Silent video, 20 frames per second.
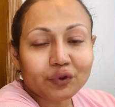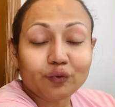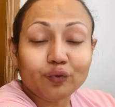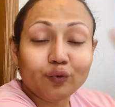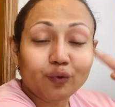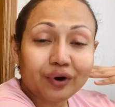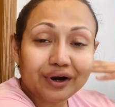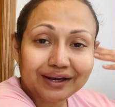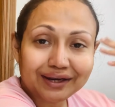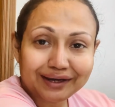
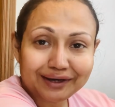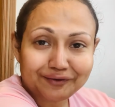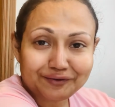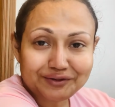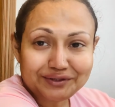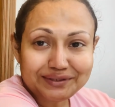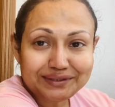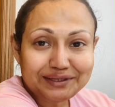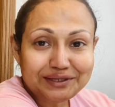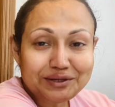while I
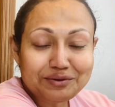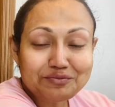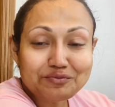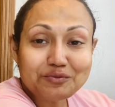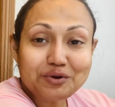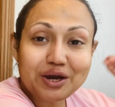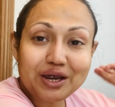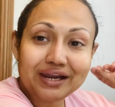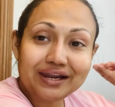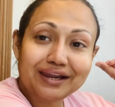sleep,
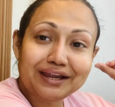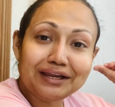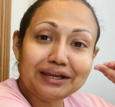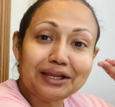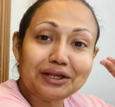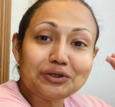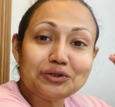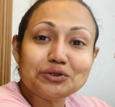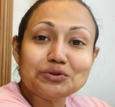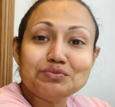and I
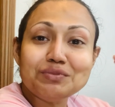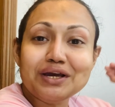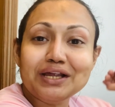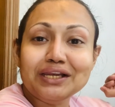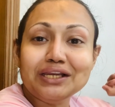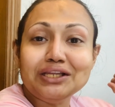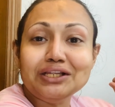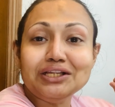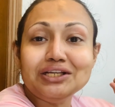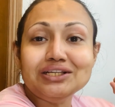like to
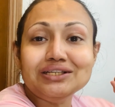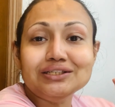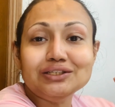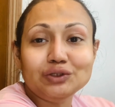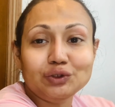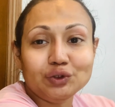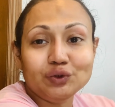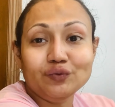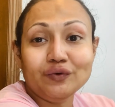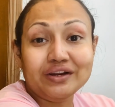smell
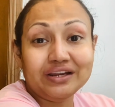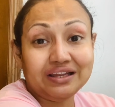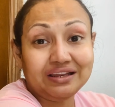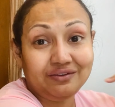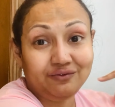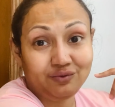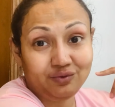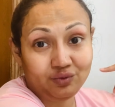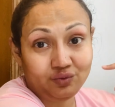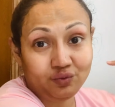good
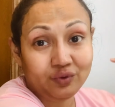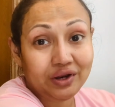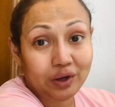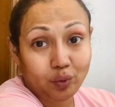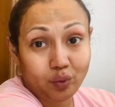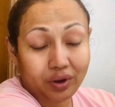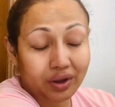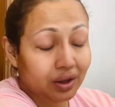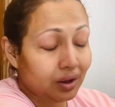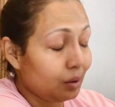when I
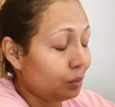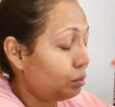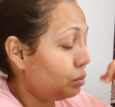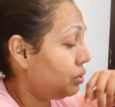wake up.